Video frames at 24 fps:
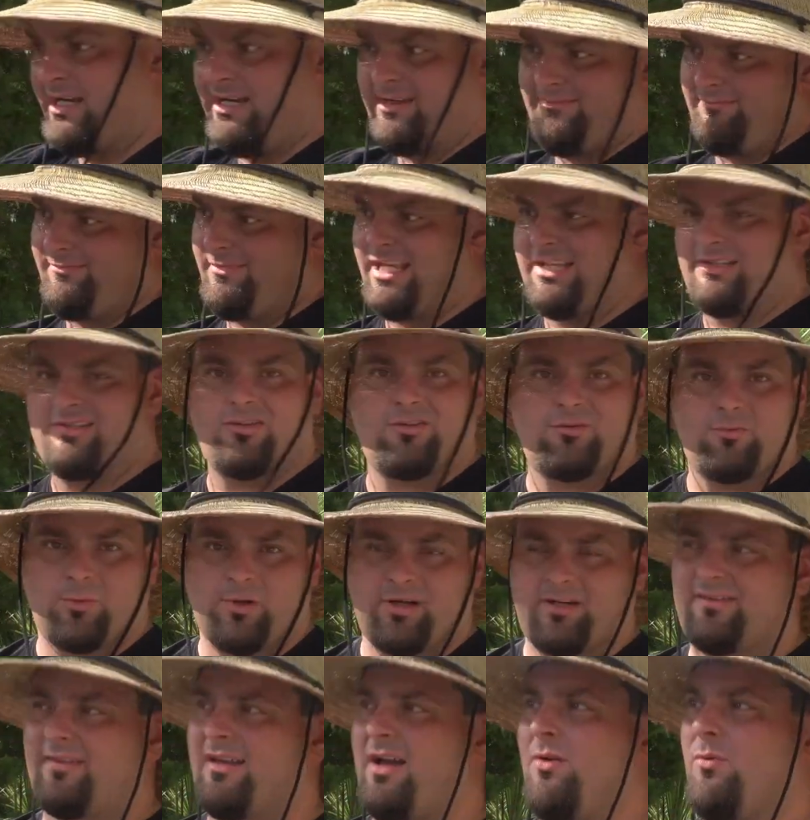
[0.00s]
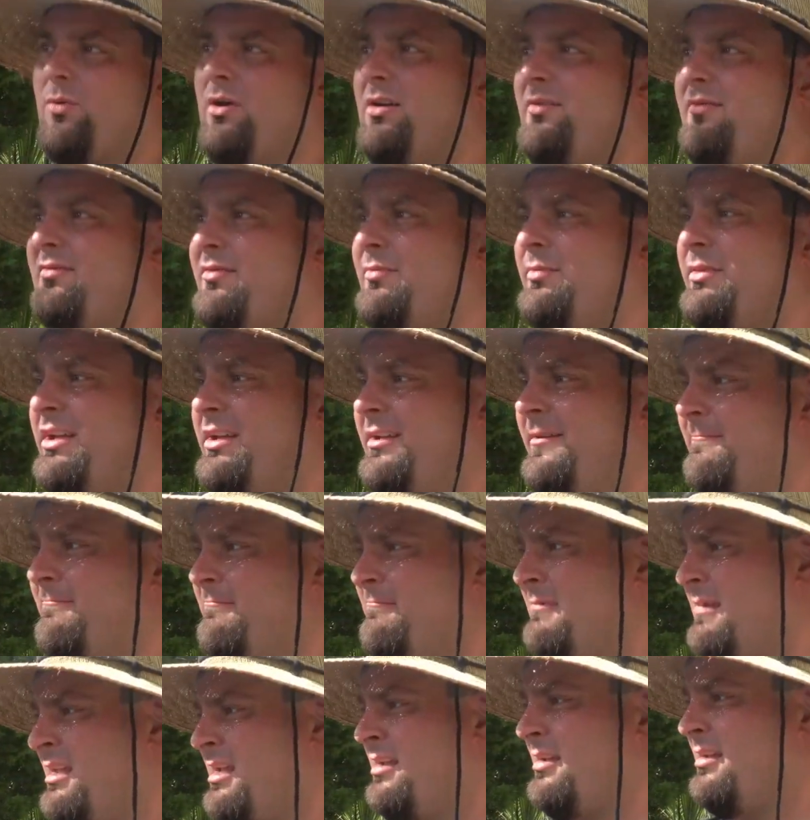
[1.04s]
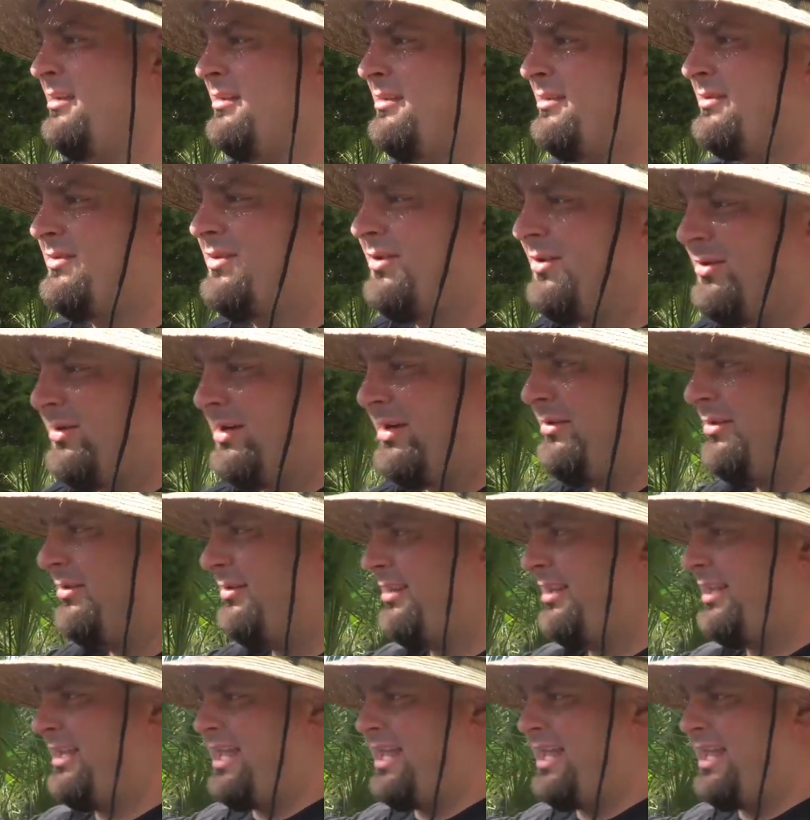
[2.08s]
it just works out well for me. So other than